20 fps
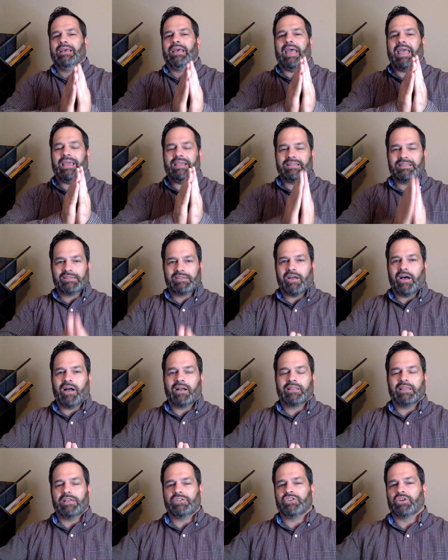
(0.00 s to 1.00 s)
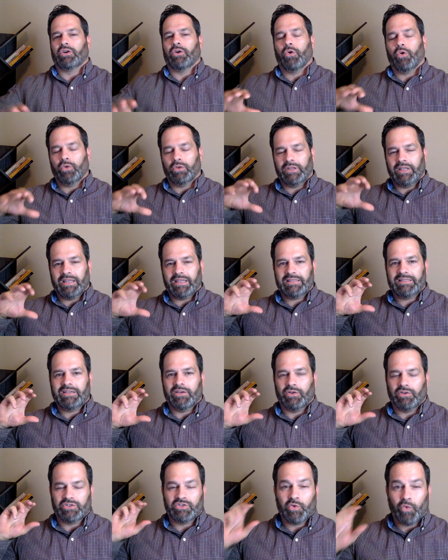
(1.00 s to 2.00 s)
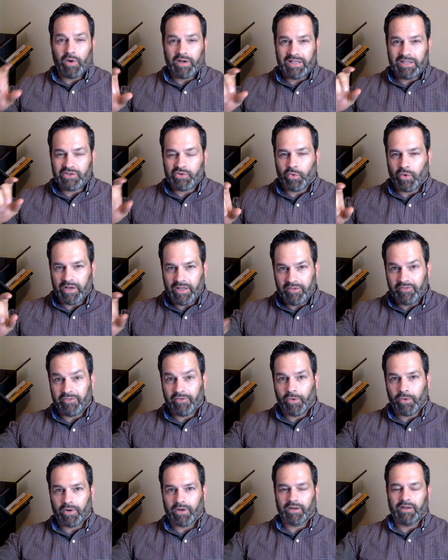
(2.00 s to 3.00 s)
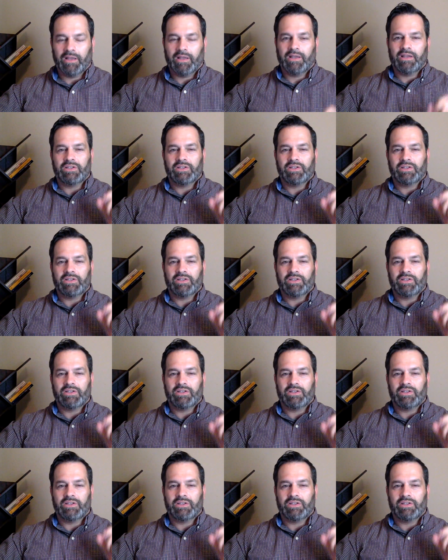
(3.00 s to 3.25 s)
a stock that you're holding till 2024,